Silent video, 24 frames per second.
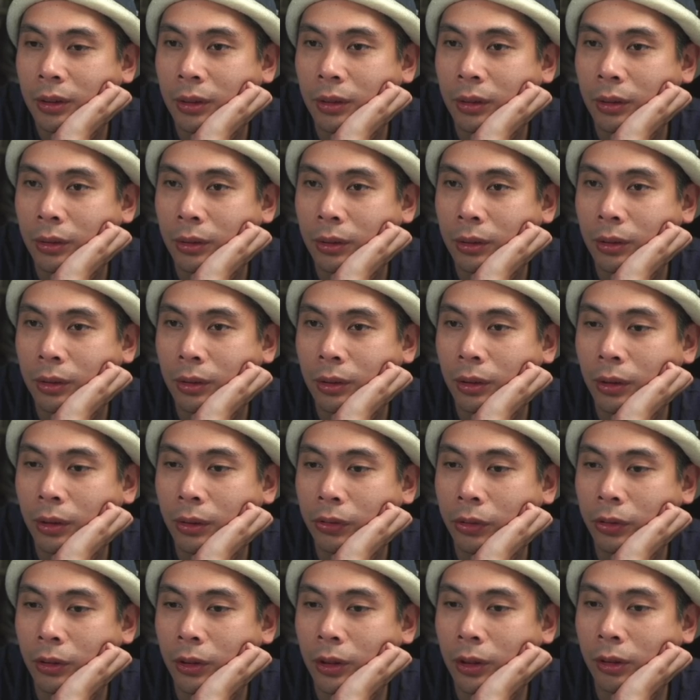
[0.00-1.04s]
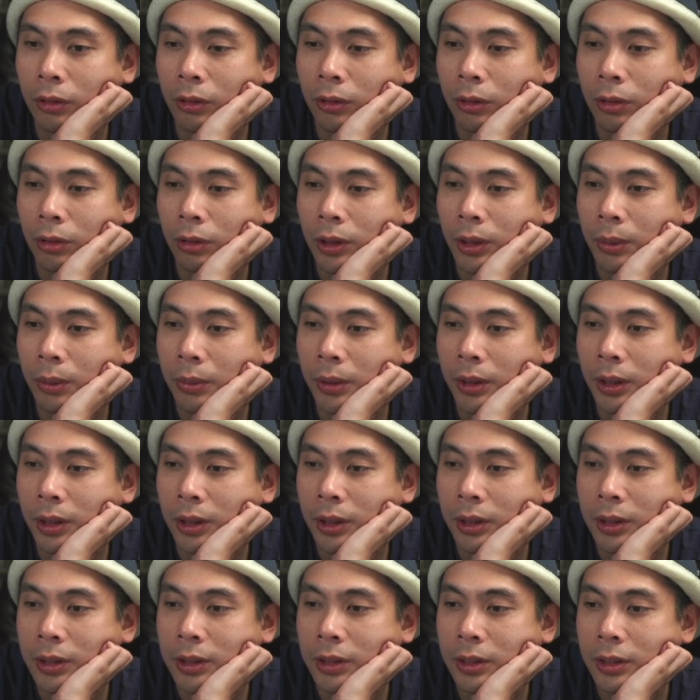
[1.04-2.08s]
Cool, cool, cool, 420
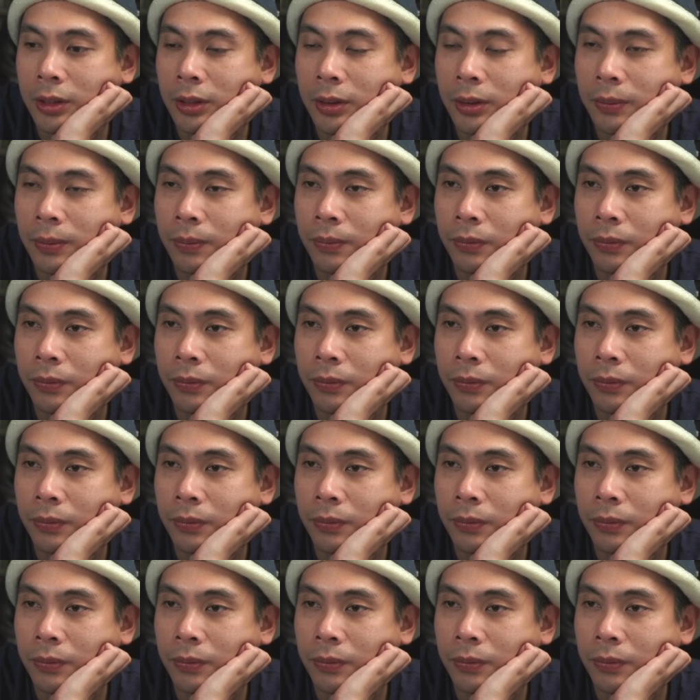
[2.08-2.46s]
bucks,